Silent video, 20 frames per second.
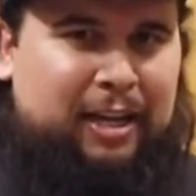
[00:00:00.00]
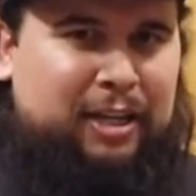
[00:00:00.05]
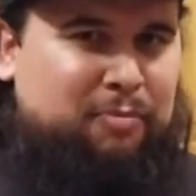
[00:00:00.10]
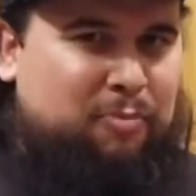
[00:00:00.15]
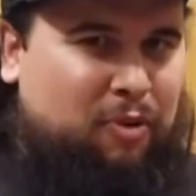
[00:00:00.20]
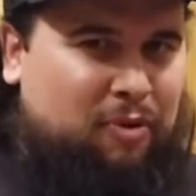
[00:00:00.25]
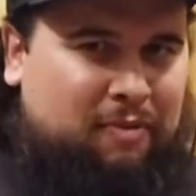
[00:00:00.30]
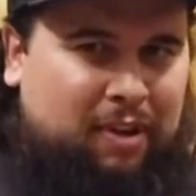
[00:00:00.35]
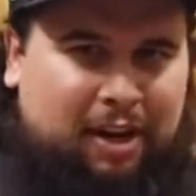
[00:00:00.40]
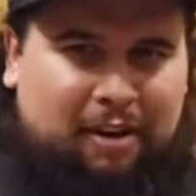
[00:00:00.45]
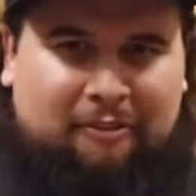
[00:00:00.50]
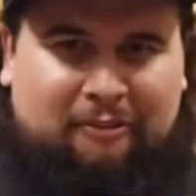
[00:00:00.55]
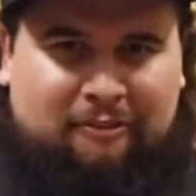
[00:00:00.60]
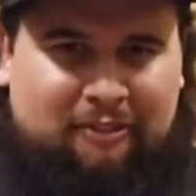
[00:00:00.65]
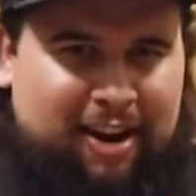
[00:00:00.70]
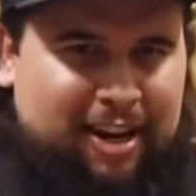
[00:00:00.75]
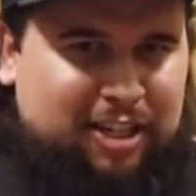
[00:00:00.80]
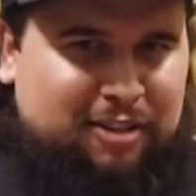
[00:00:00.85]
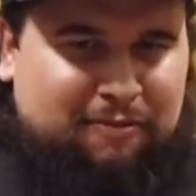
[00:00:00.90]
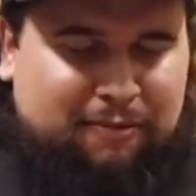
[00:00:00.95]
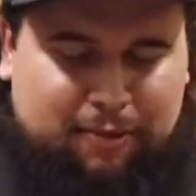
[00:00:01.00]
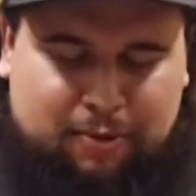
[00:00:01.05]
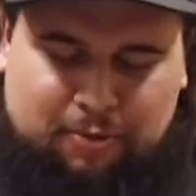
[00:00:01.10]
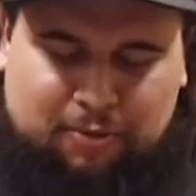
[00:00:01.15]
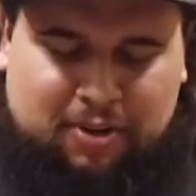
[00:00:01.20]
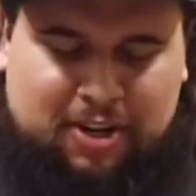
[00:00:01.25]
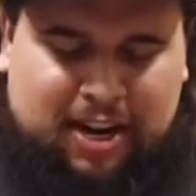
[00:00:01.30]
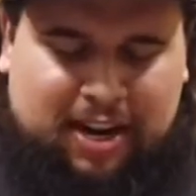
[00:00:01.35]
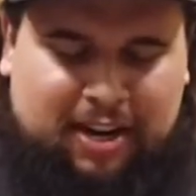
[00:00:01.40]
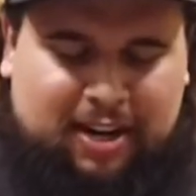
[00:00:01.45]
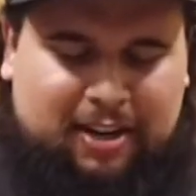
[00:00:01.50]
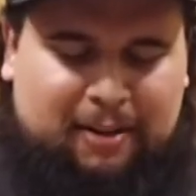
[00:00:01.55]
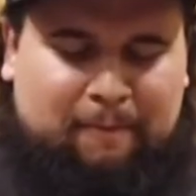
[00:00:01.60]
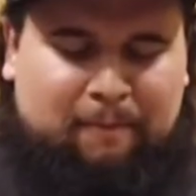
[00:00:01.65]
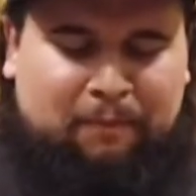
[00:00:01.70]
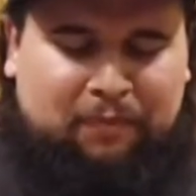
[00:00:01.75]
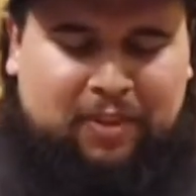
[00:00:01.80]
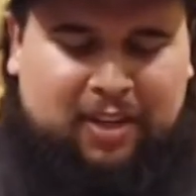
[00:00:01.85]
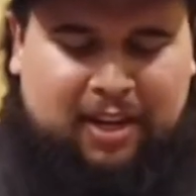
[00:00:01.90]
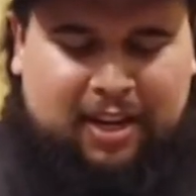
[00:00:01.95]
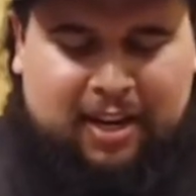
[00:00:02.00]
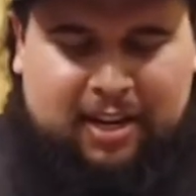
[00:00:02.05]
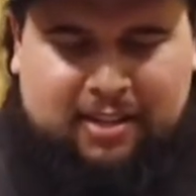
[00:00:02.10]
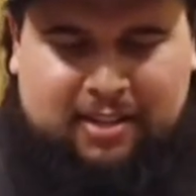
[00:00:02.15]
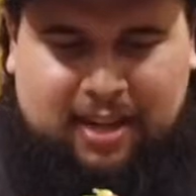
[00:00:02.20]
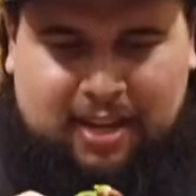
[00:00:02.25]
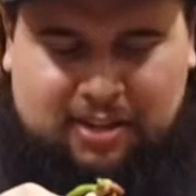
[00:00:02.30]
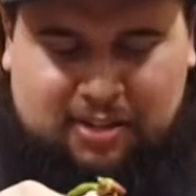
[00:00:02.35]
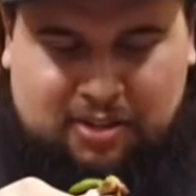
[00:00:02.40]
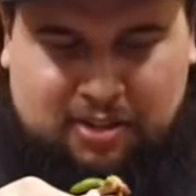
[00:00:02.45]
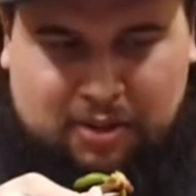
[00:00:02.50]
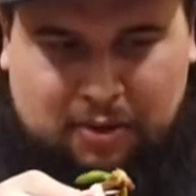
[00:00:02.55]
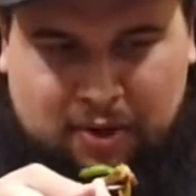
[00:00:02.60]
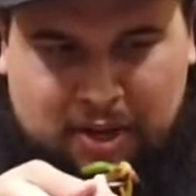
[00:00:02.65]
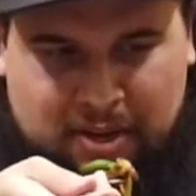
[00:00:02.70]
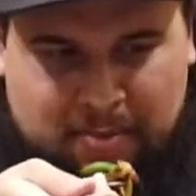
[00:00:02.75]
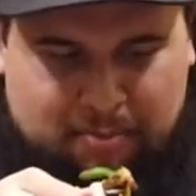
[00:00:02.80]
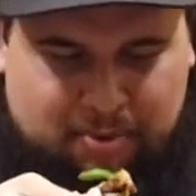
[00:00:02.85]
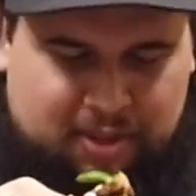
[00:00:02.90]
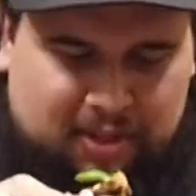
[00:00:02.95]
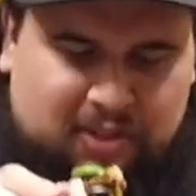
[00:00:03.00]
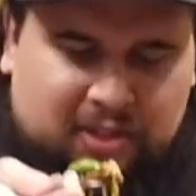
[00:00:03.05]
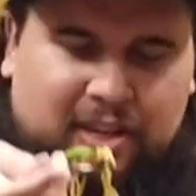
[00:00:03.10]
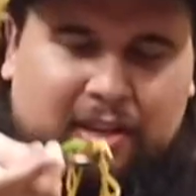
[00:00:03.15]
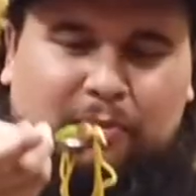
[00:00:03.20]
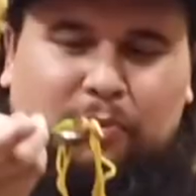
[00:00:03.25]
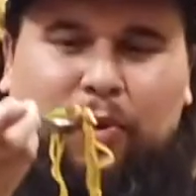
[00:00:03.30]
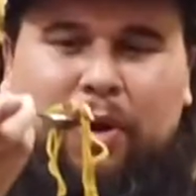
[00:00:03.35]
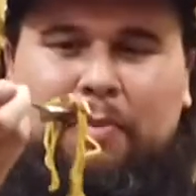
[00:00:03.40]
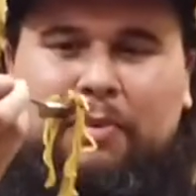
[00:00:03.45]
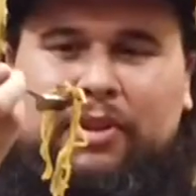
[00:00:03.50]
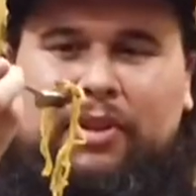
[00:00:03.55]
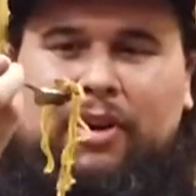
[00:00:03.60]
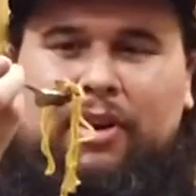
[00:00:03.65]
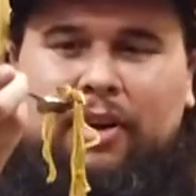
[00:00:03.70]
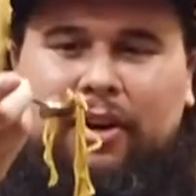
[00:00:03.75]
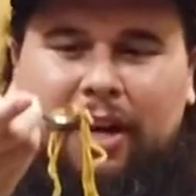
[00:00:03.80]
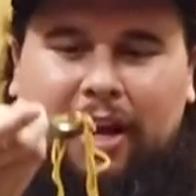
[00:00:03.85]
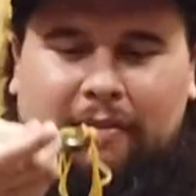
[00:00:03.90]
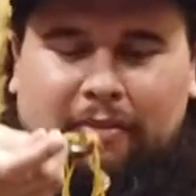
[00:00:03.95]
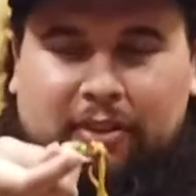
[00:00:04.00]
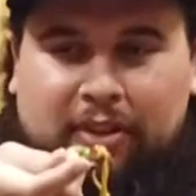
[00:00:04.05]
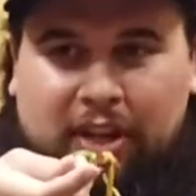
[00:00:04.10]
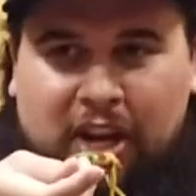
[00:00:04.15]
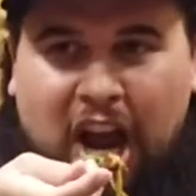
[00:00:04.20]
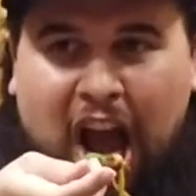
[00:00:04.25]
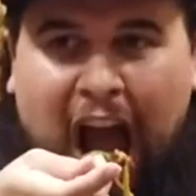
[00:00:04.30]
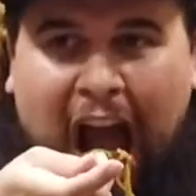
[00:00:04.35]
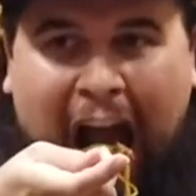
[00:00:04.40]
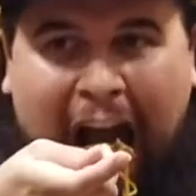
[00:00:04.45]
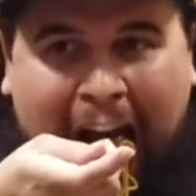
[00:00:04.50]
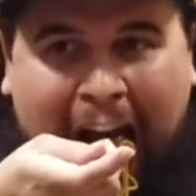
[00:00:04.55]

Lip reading: It's more of like a fast food kind of taste to it. Let's get one with everything.